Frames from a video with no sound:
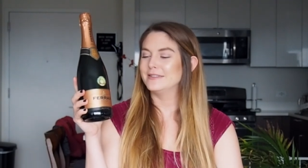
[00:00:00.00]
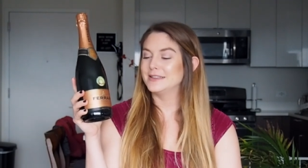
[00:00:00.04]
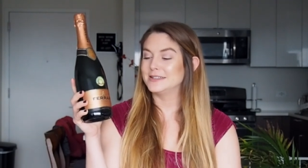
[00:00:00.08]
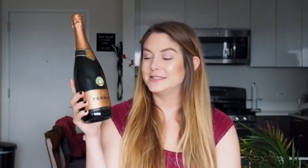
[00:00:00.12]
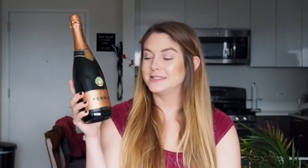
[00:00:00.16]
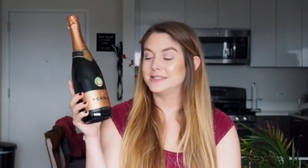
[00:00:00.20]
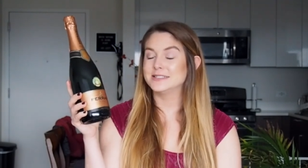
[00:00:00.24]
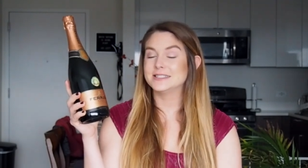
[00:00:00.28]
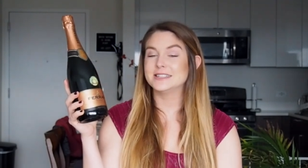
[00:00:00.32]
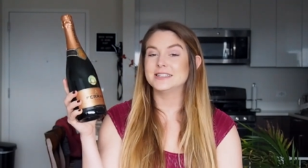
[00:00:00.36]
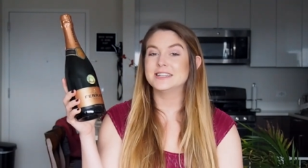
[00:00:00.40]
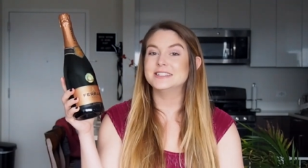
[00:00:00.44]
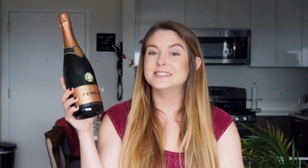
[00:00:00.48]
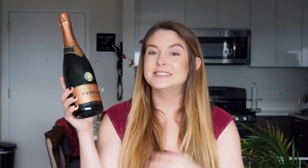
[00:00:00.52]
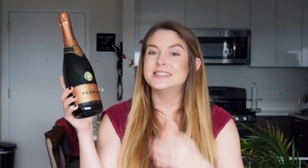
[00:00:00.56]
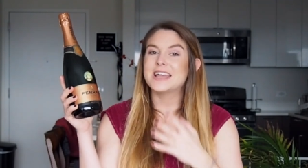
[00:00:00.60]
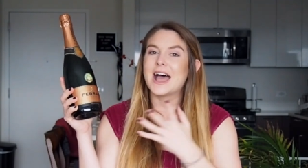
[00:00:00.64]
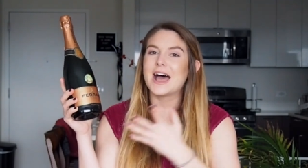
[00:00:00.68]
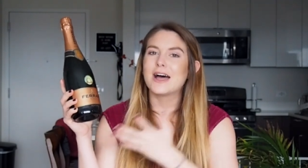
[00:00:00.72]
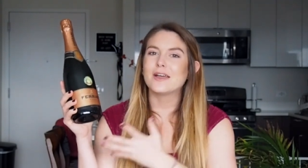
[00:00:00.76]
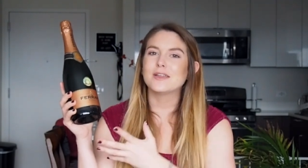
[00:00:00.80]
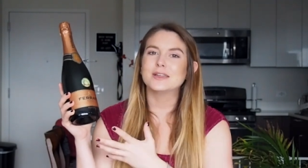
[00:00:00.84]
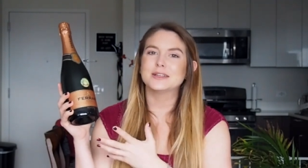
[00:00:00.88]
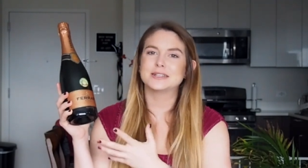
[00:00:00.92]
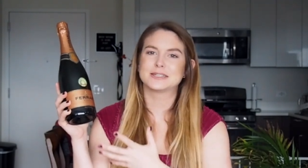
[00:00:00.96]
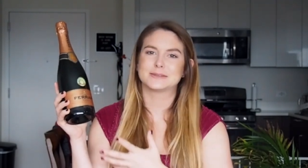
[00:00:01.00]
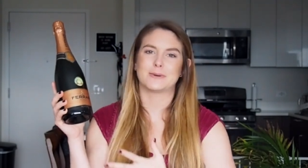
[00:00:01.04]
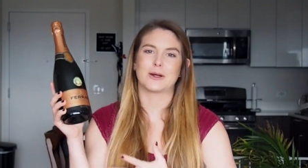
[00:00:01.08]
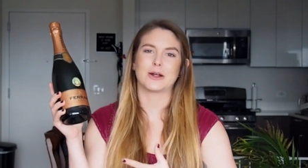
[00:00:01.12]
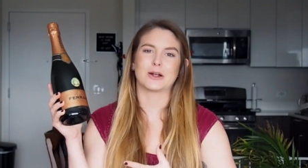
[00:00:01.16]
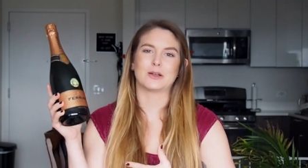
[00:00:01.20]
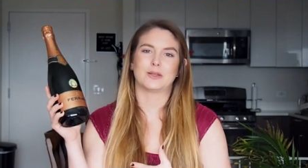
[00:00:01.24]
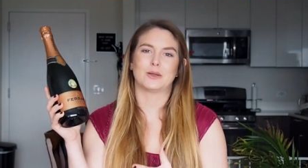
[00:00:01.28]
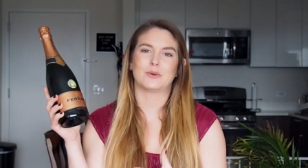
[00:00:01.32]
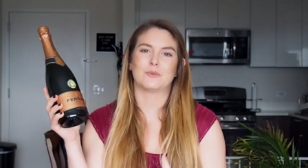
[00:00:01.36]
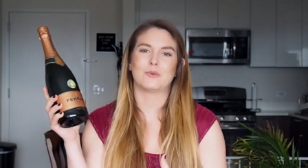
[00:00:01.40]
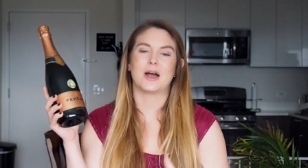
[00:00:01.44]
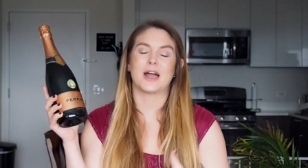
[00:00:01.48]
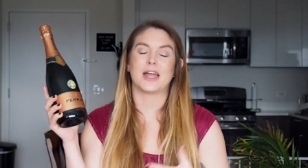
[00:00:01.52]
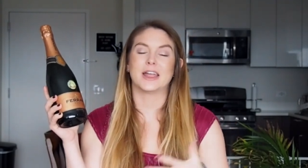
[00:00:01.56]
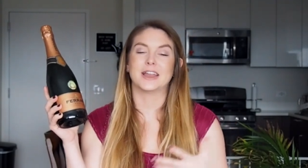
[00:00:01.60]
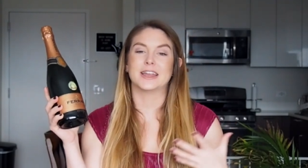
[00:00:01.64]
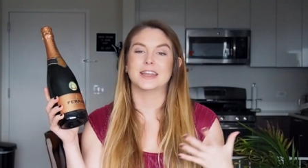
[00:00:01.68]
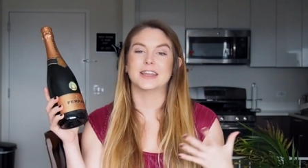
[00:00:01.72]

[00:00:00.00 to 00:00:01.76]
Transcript: This is an Italian sparkling wine.